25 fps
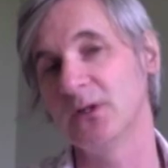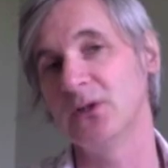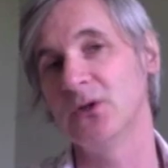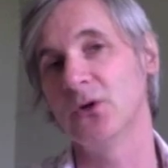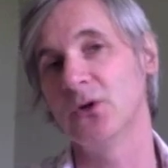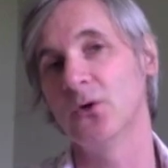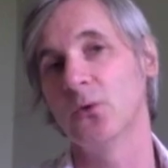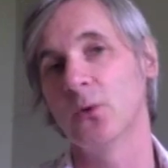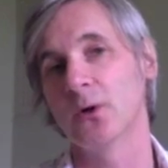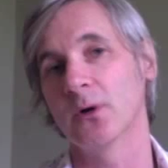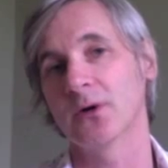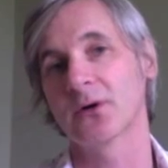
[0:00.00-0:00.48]

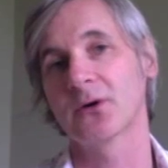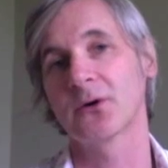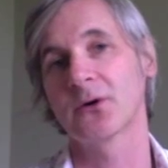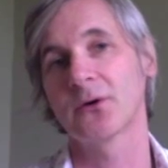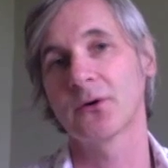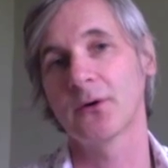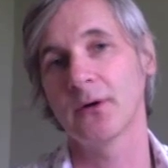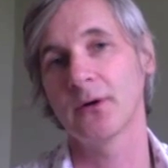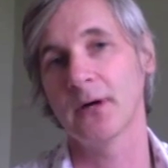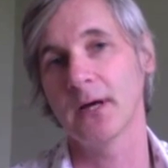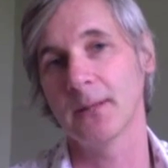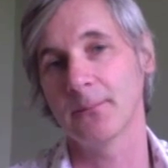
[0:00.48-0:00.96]
know are
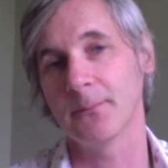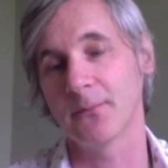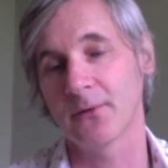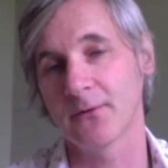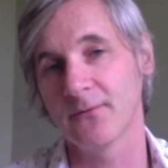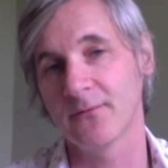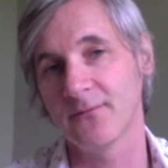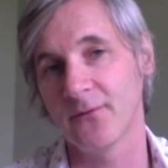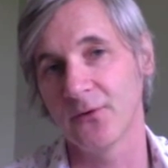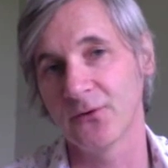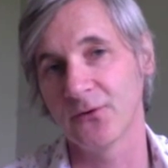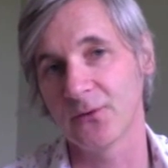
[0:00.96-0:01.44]
um,
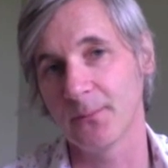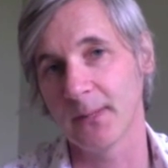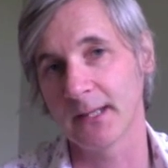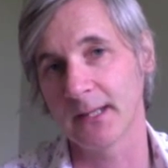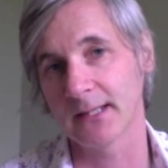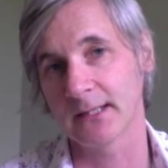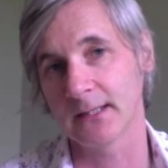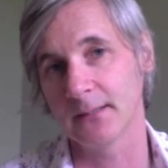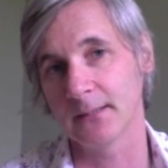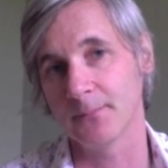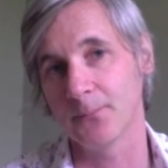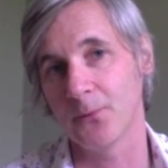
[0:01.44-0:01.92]

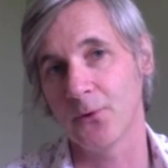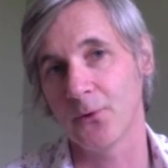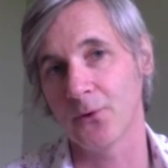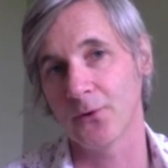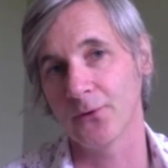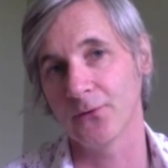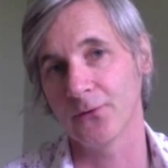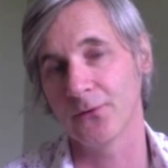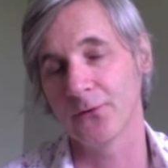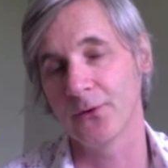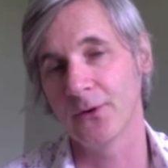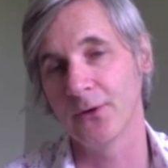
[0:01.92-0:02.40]
fundamentally
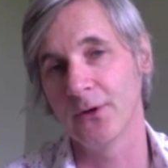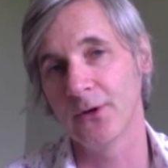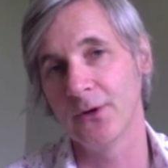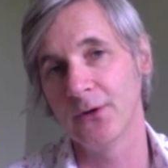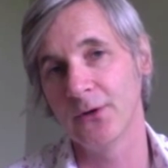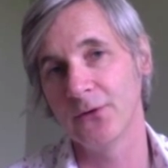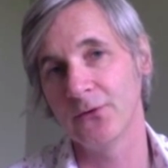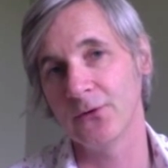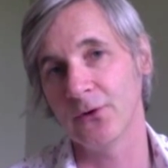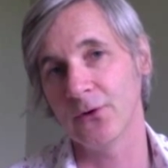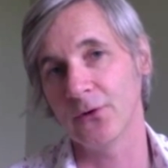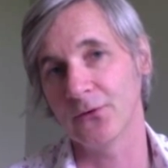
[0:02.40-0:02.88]
important
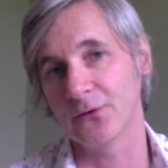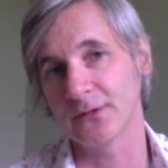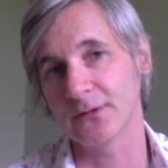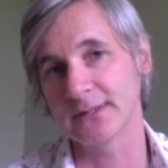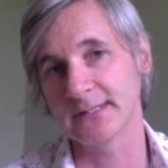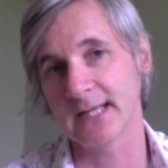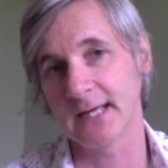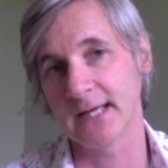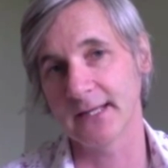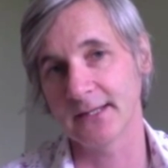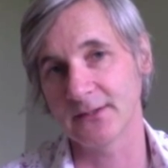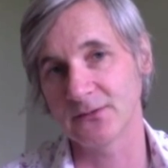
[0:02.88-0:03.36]
to
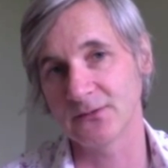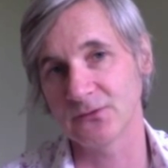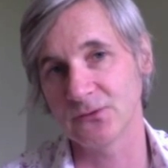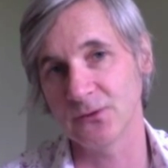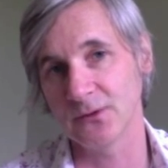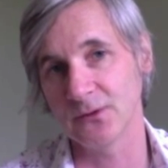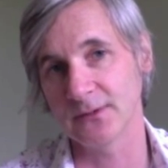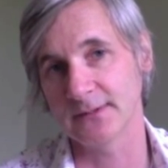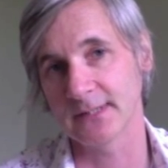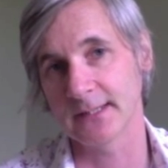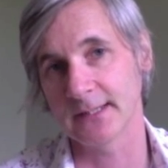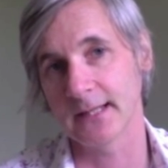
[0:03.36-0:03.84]
understanding
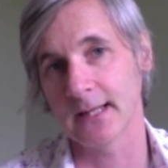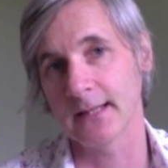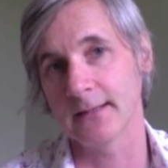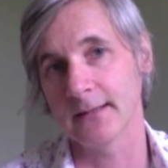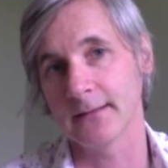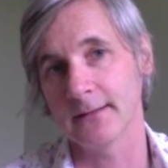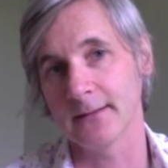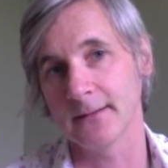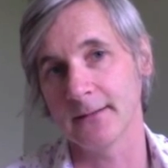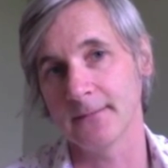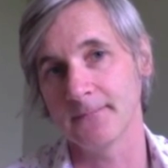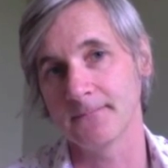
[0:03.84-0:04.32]

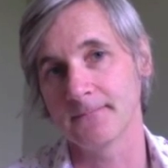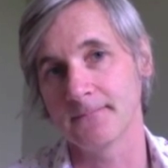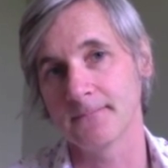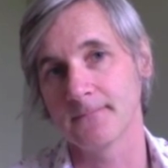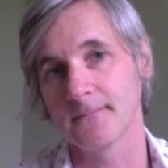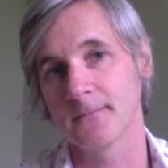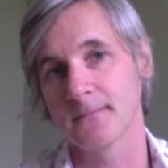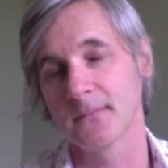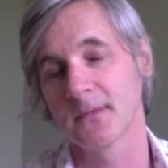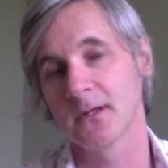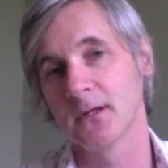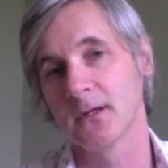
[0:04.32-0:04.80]
suicidality
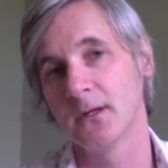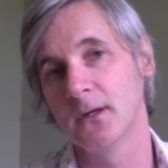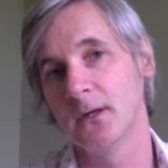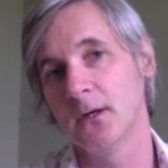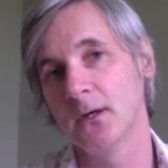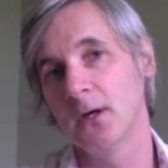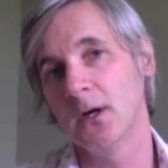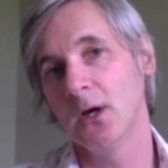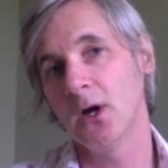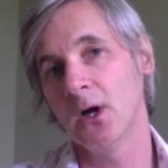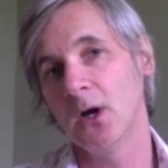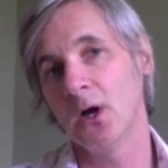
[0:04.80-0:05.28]

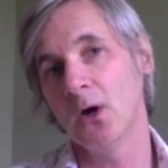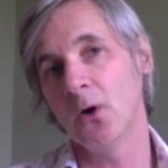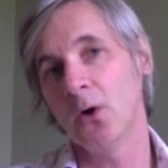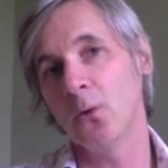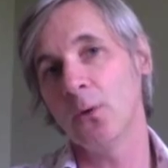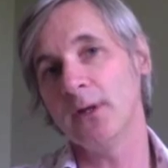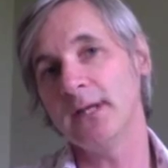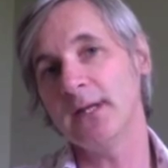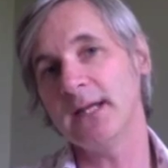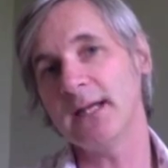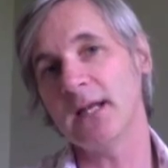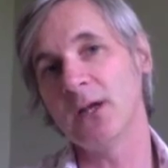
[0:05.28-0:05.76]

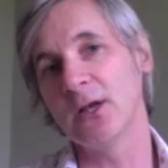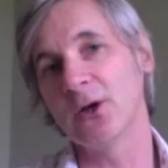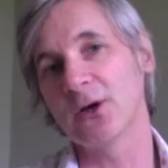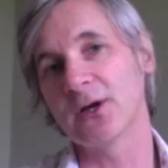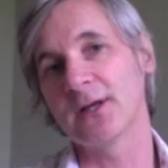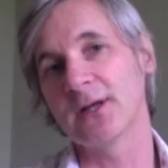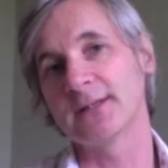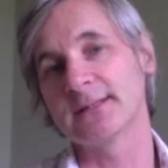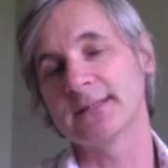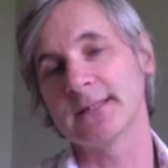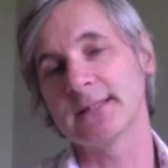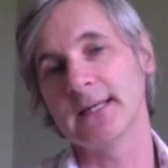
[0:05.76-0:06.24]
we need to look
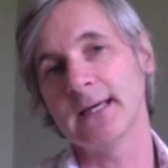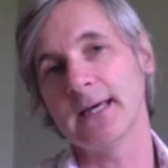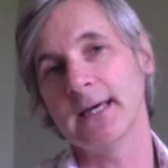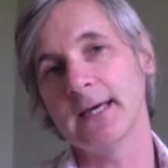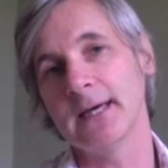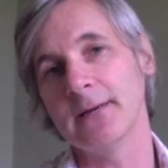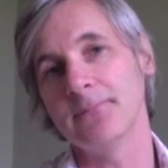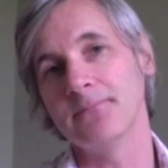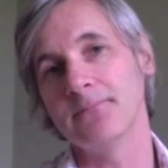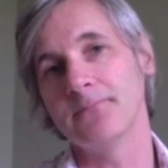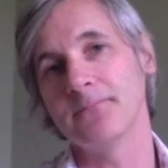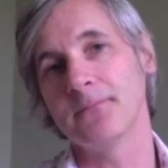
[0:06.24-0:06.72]
at
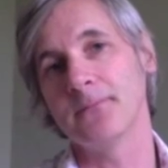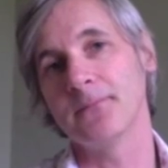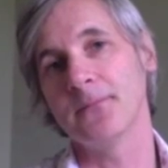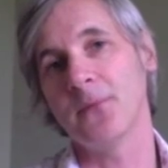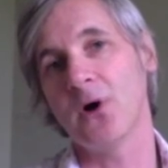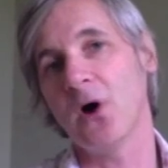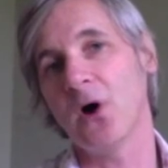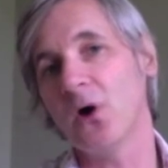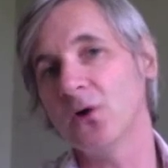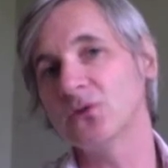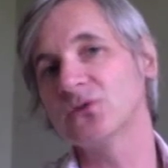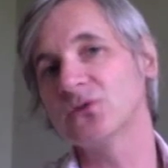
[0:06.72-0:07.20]
um,
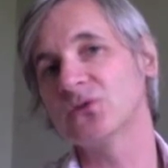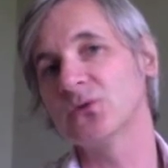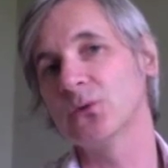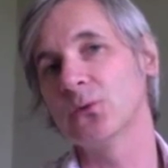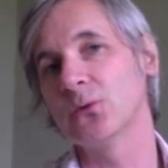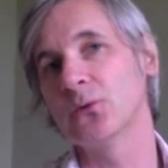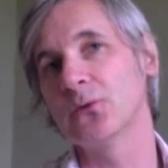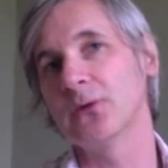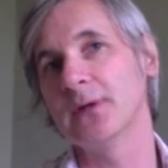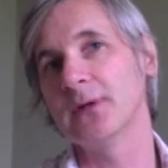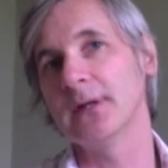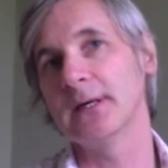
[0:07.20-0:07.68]

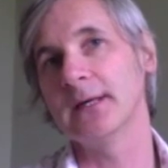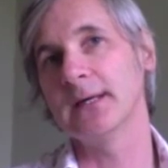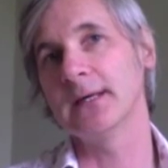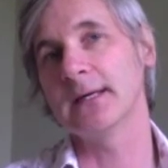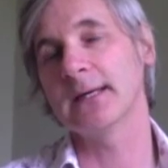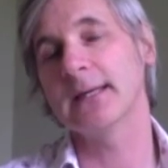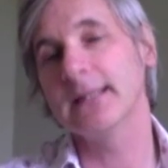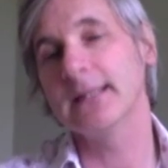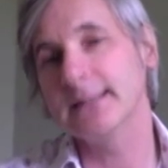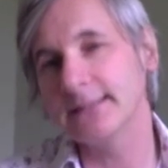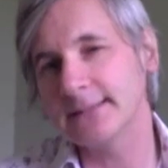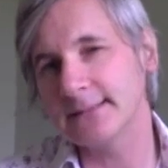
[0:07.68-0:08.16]
also the
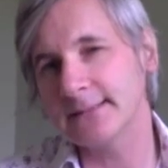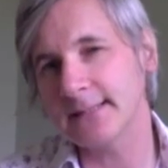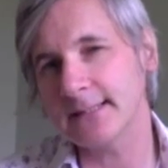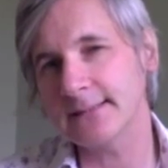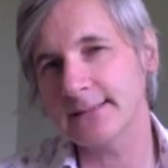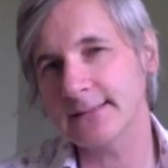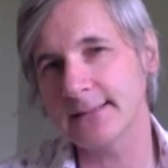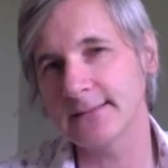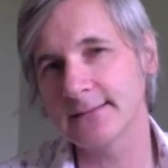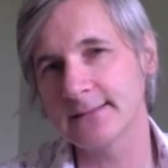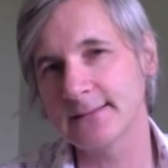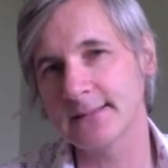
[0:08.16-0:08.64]

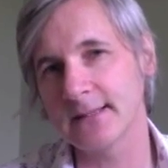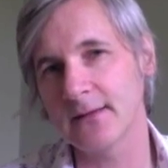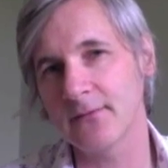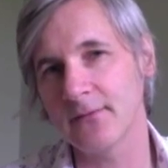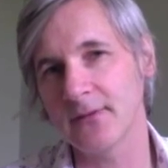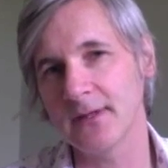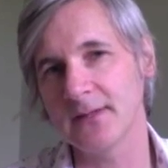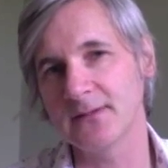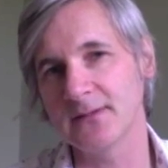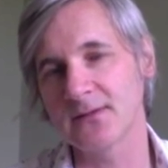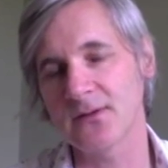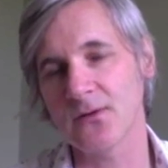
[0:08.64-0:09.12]
consistency of
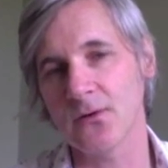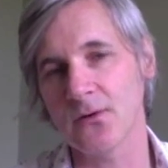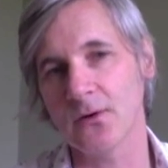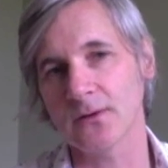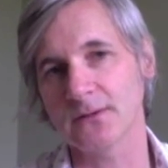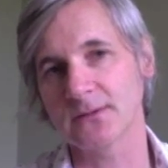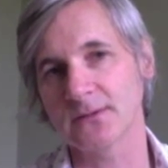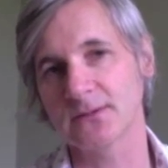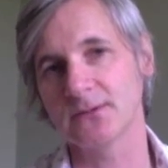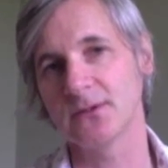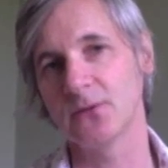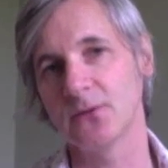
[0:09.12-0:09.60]
these
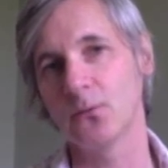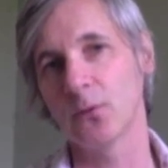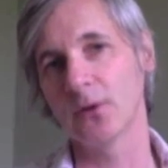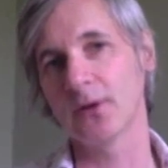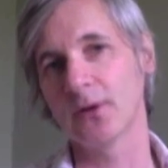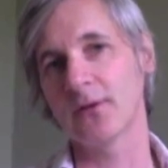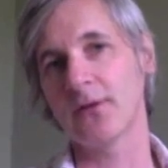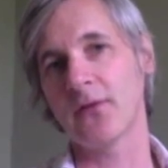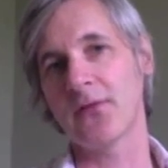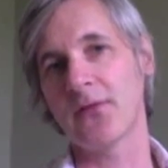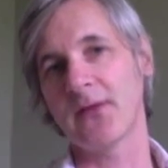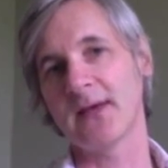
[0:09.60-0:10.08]
thoughts. Now, one
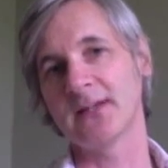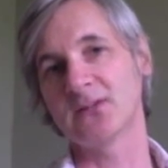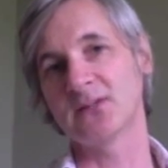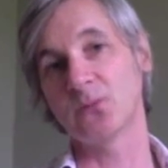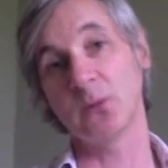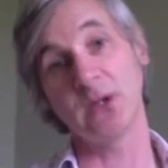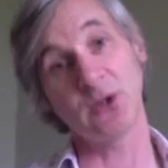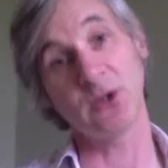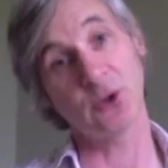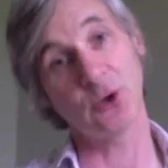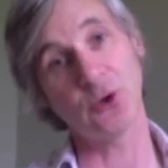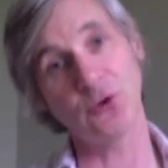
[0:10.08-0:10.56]
of the things
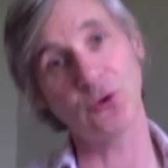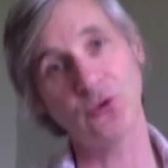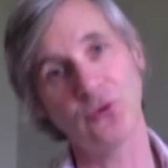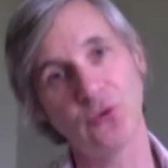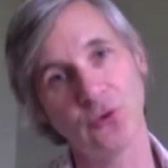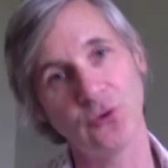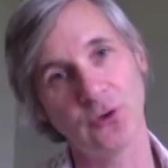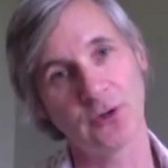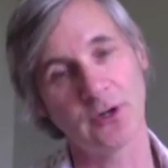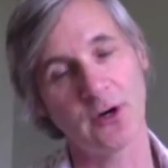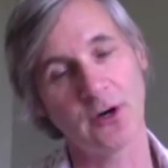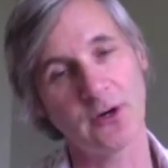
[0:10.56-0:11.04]
we couldn't
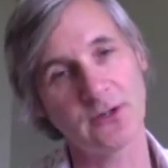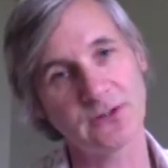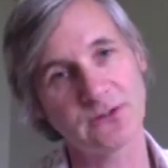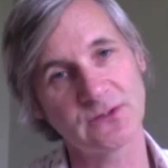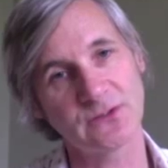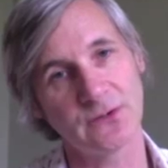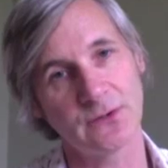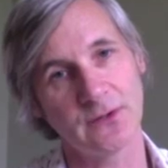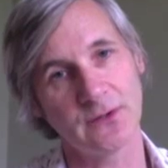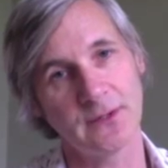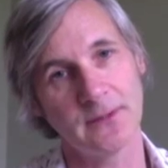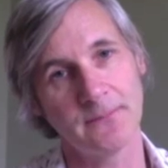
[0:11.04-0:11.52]
do in our
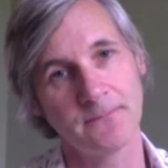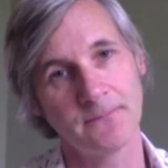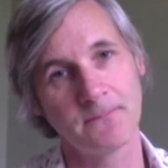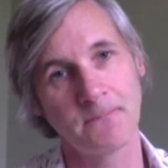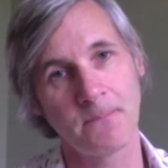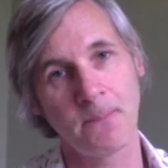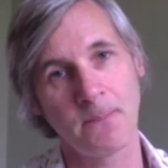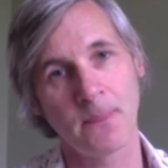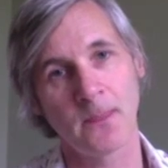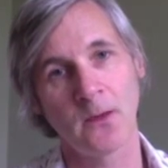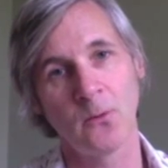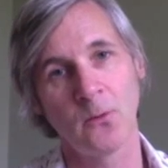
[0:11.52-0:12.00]
study
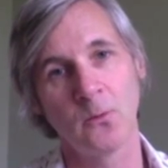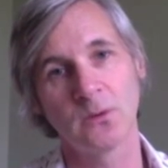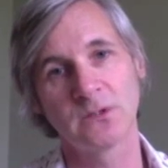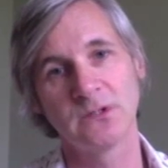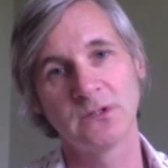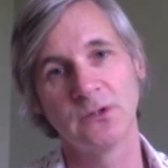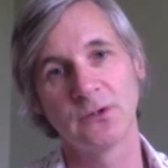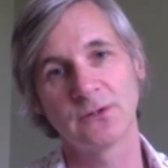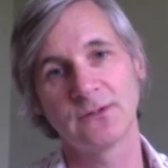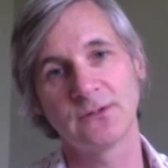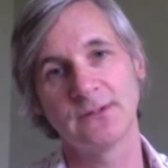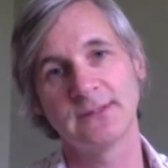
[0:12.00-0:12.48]
was
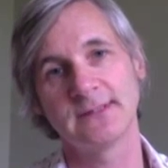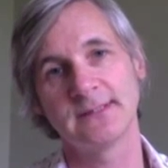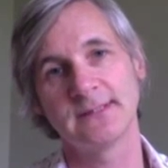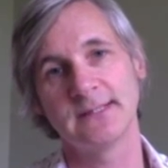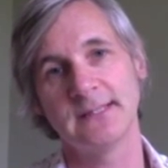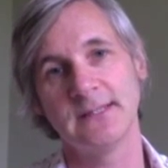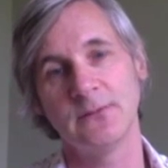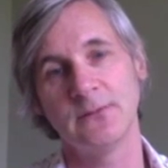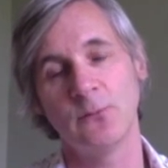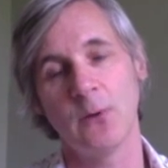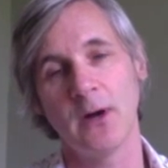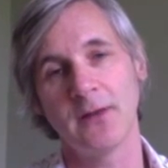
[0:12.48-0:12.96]
look to
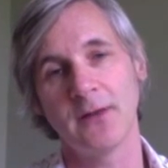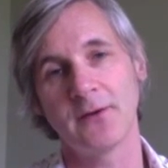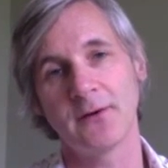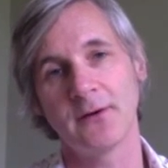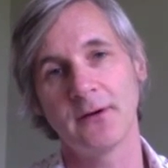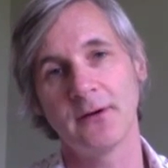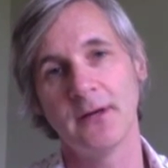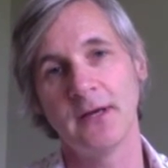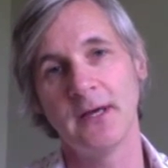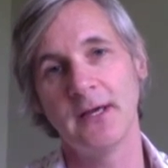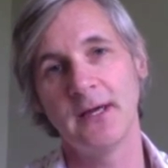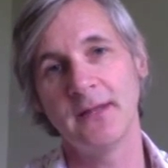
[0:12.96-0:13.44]
see
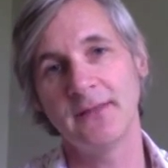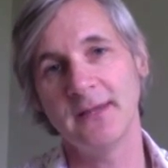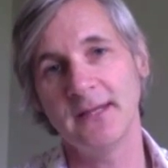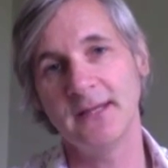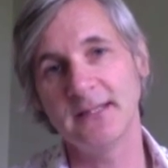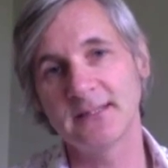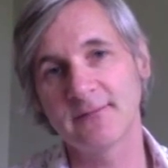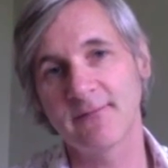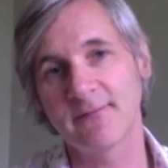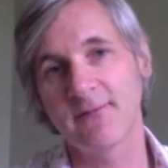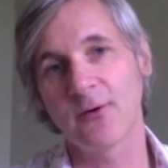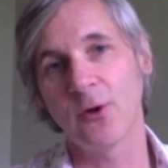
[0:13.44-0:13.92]
whether
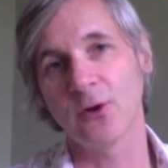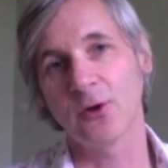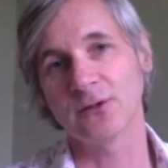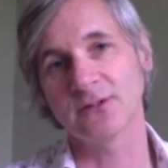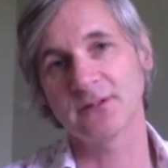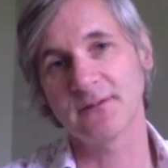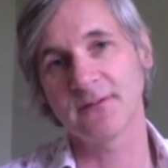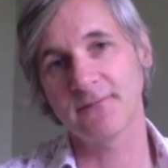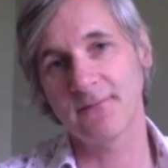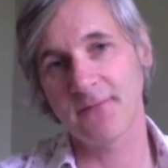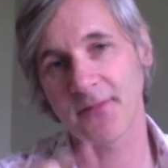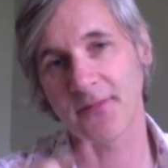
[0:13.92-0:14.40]
these
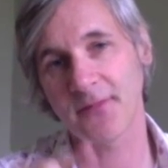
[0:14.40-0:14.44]
thoughts